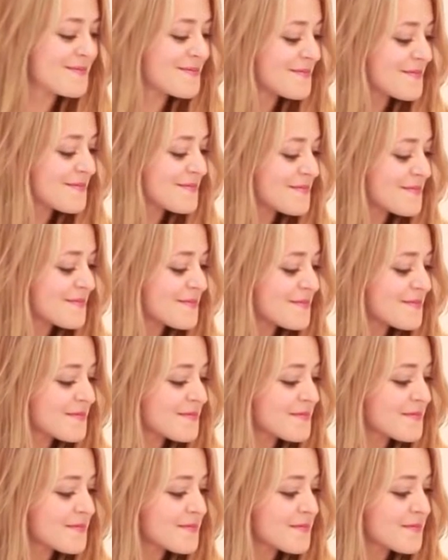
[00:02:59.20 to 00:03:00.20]

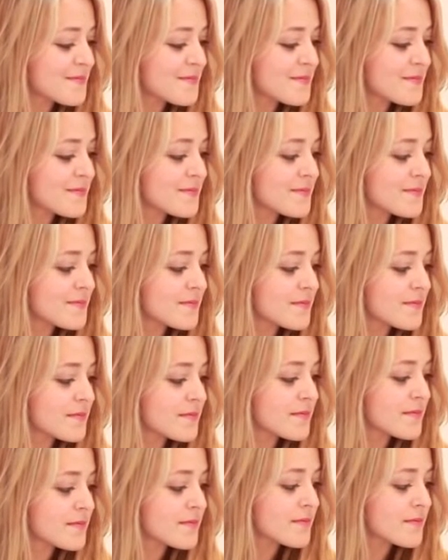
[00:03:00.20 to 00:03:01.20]

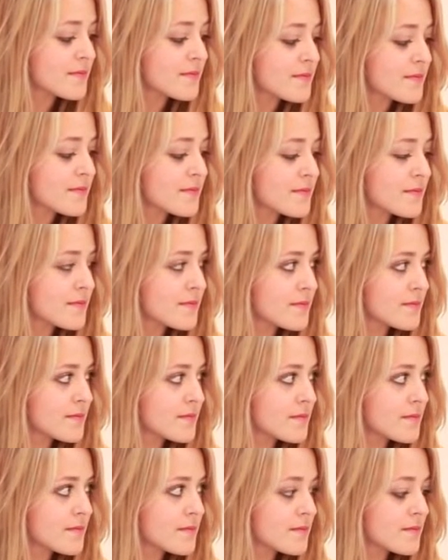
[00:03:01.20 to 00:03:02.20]

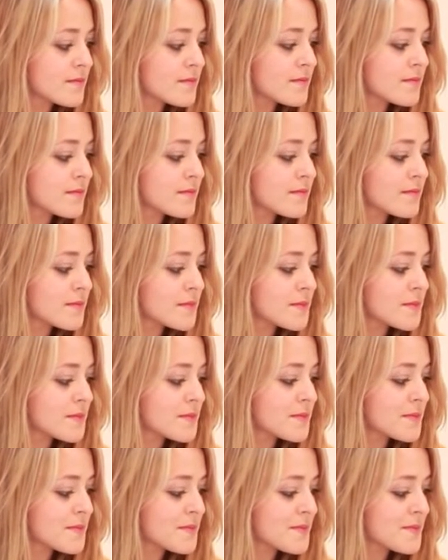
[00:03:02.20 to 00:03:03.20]
[no speech]